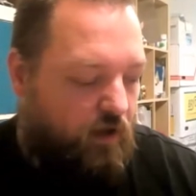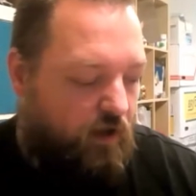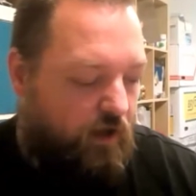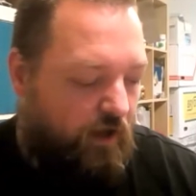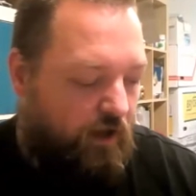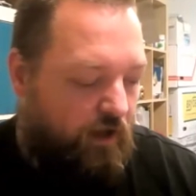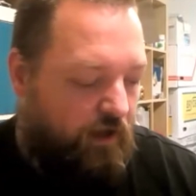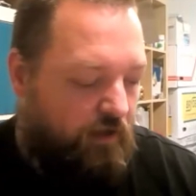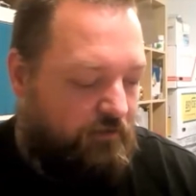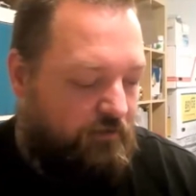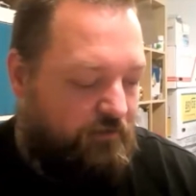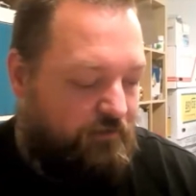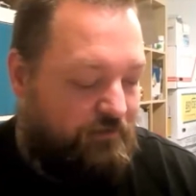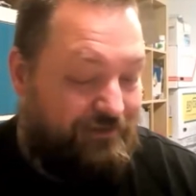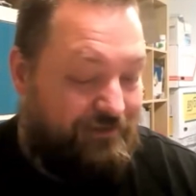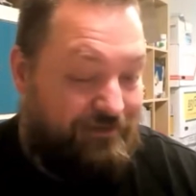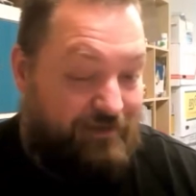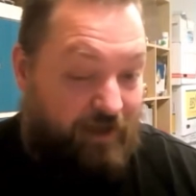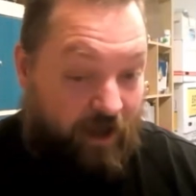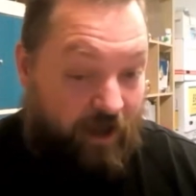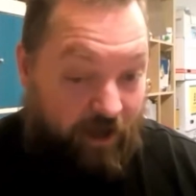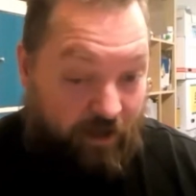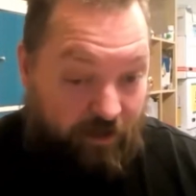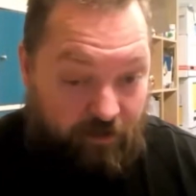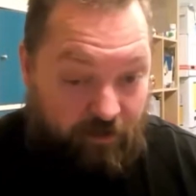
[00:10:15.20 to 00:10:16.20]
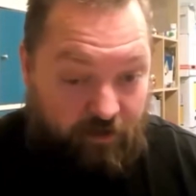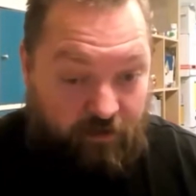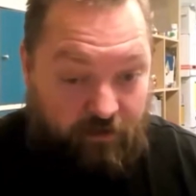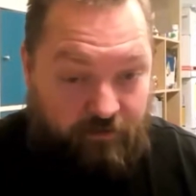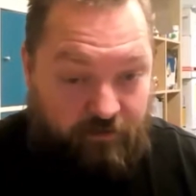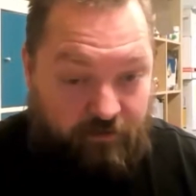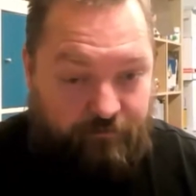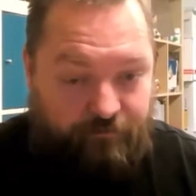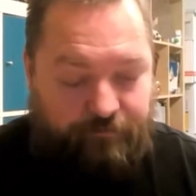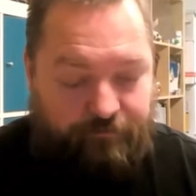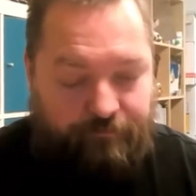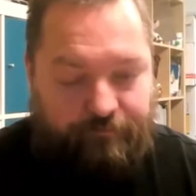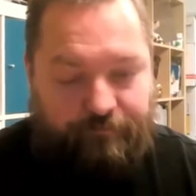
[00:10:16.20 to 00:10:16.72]
And
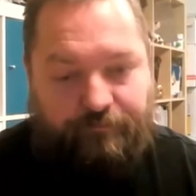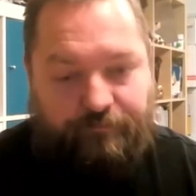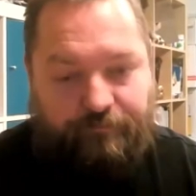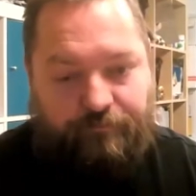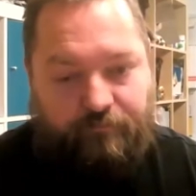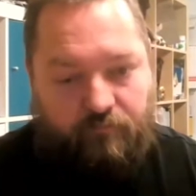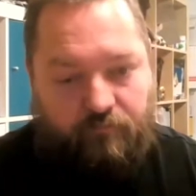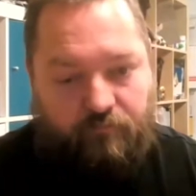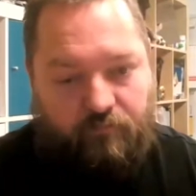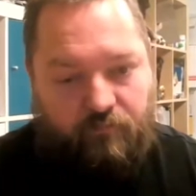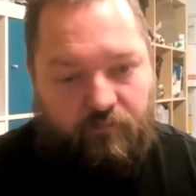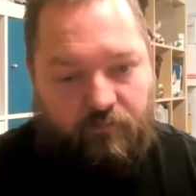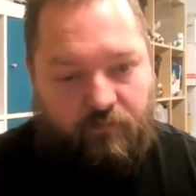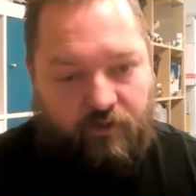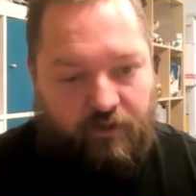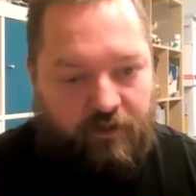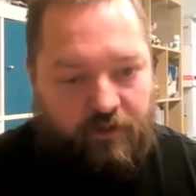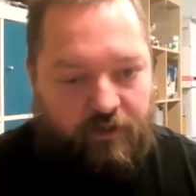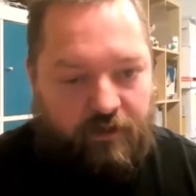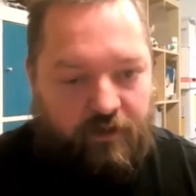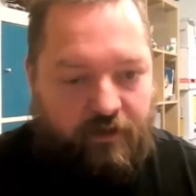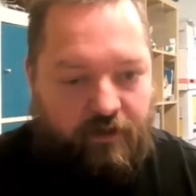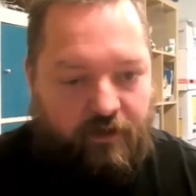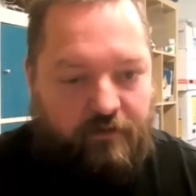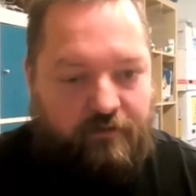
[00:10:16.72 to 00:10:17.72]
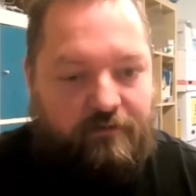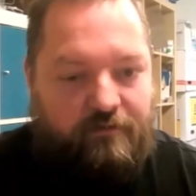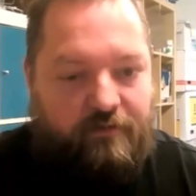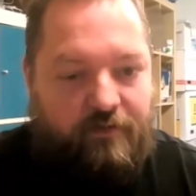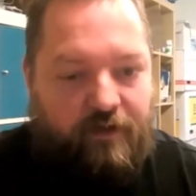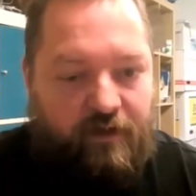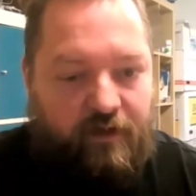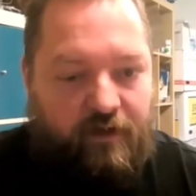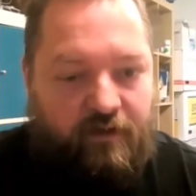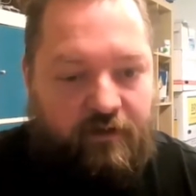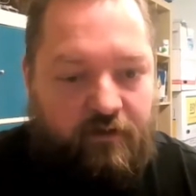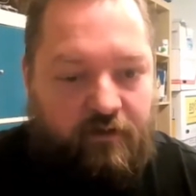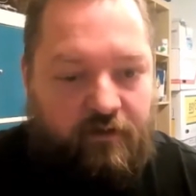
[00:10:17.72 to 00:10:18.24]
sadly, the case
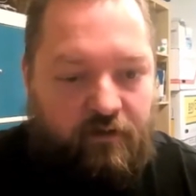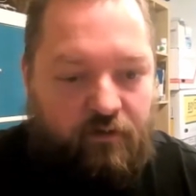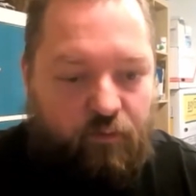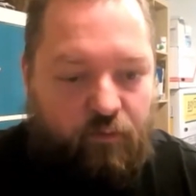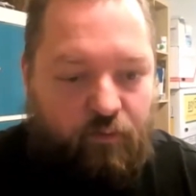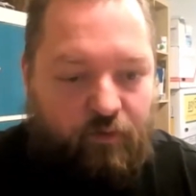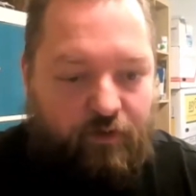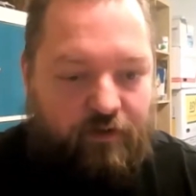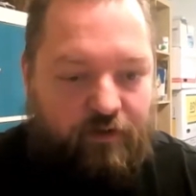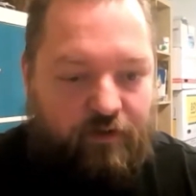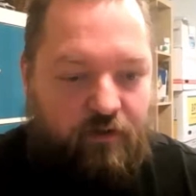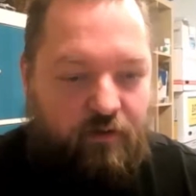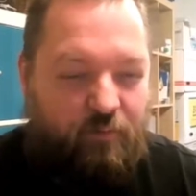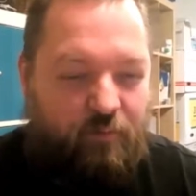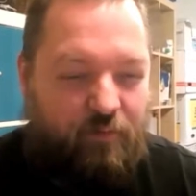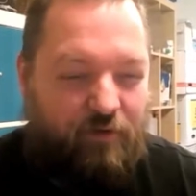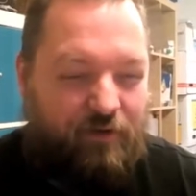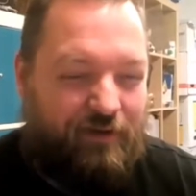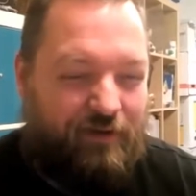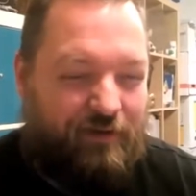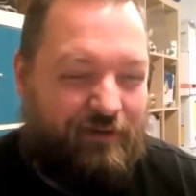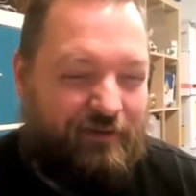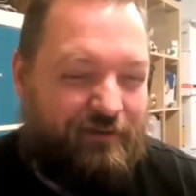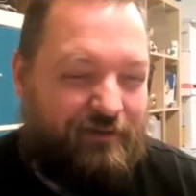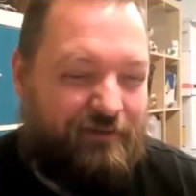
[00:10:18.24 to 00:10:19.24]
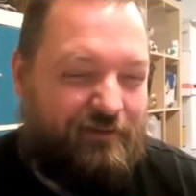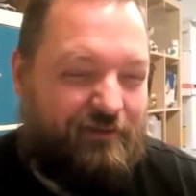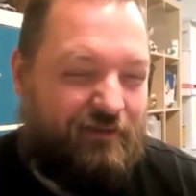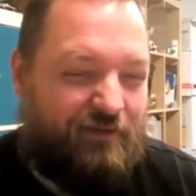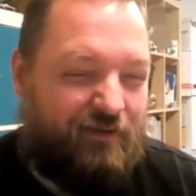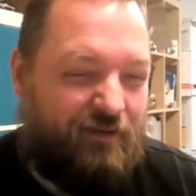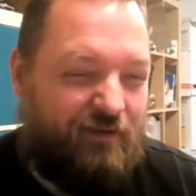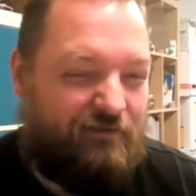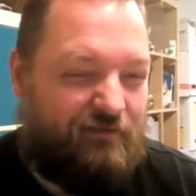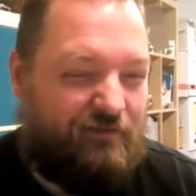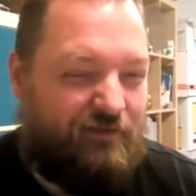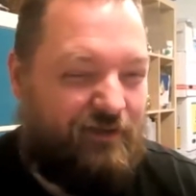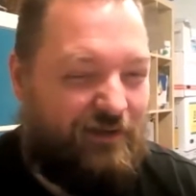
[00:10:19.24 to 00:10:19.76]
ended with the police
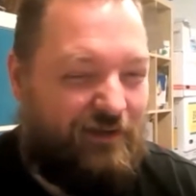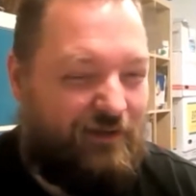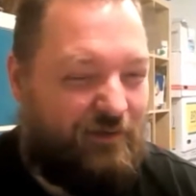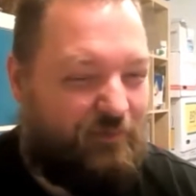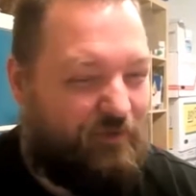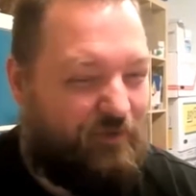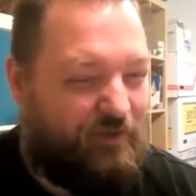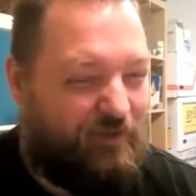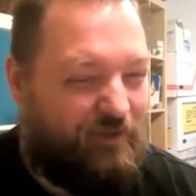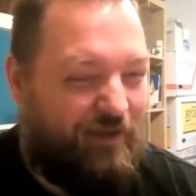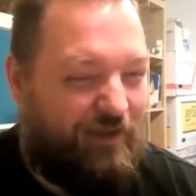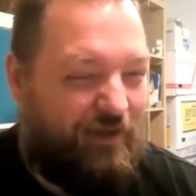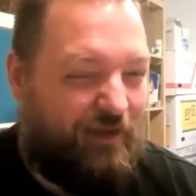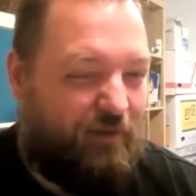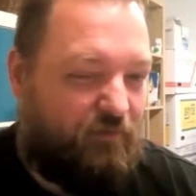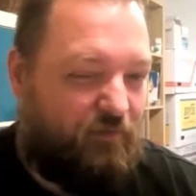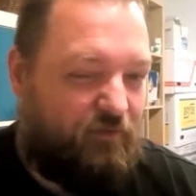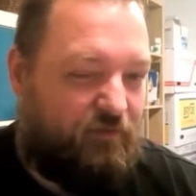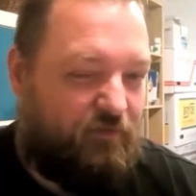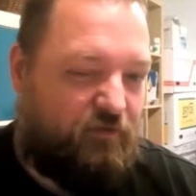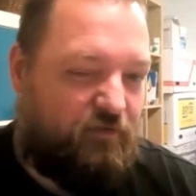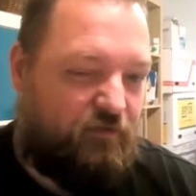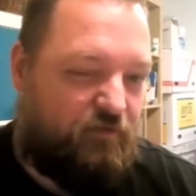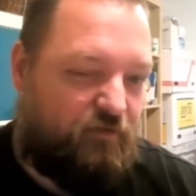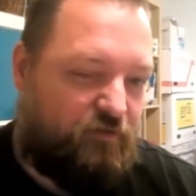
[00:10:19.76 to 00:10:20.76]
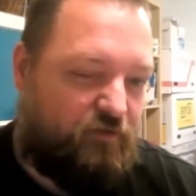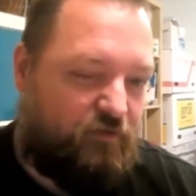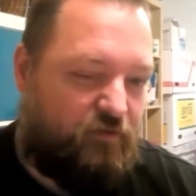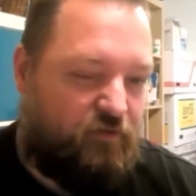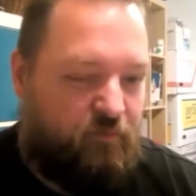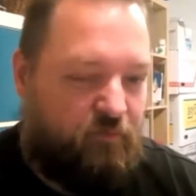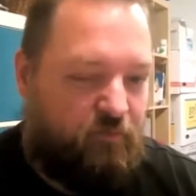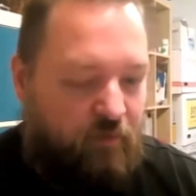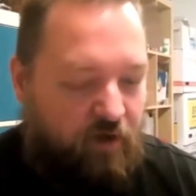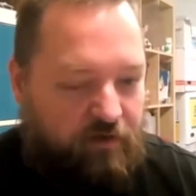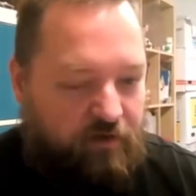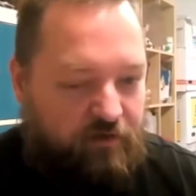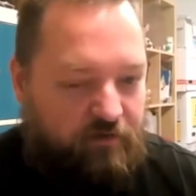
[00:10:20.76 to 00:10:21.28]
not really being able to do
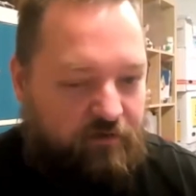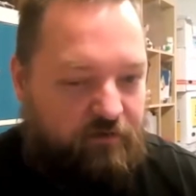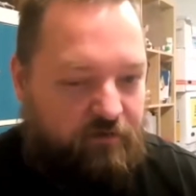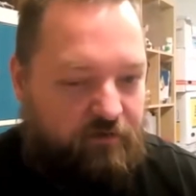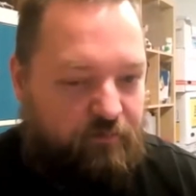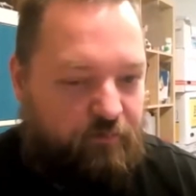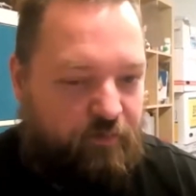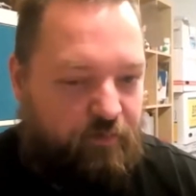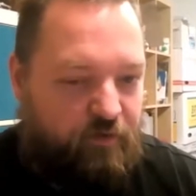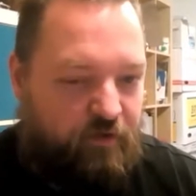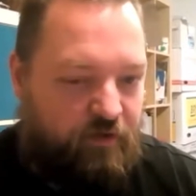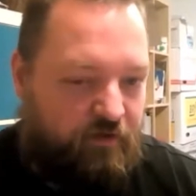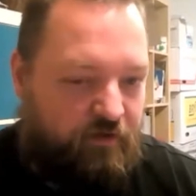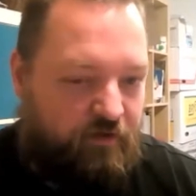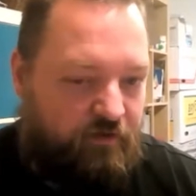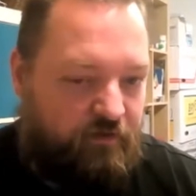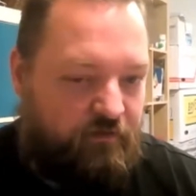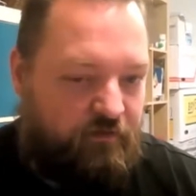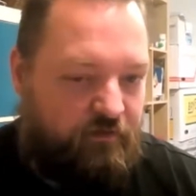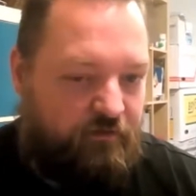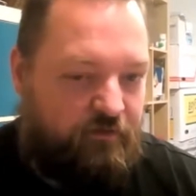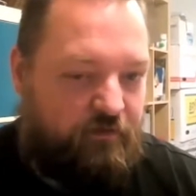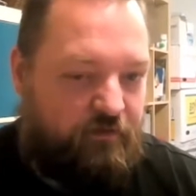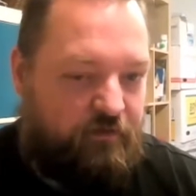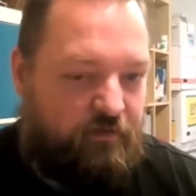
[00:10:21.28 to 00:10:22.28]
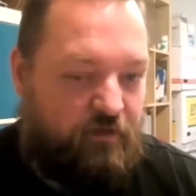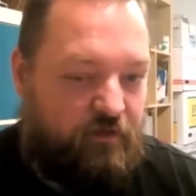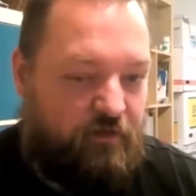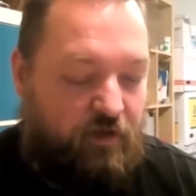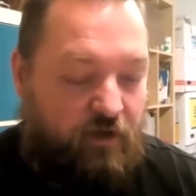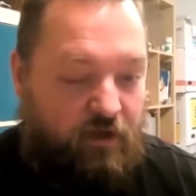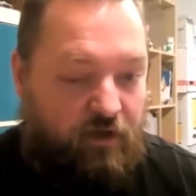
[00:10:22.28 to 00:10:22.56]
much because